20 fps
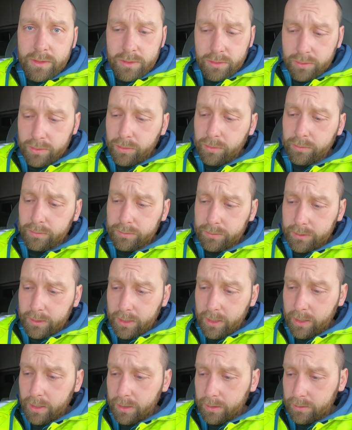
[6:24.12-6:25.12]
So don't
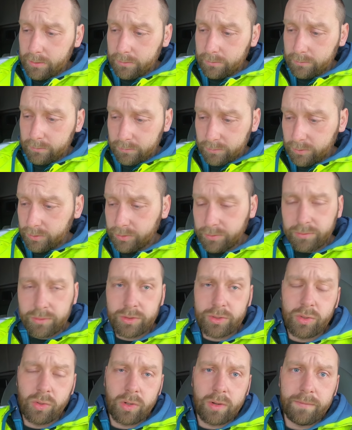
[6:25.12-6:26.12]
uh, just,
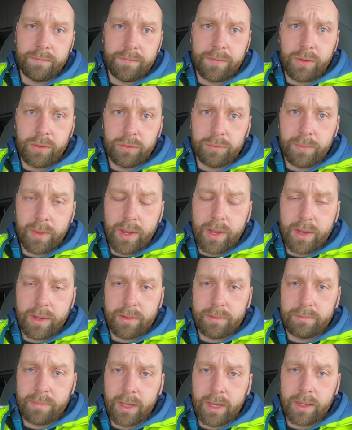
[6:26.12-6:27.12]
just don't confuse my
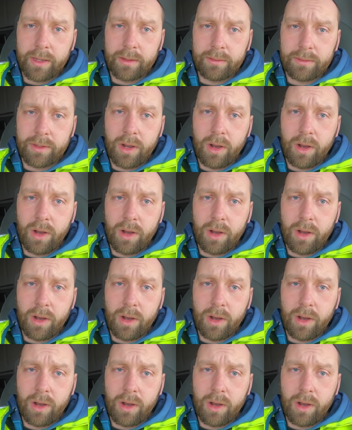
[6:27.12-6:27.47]
my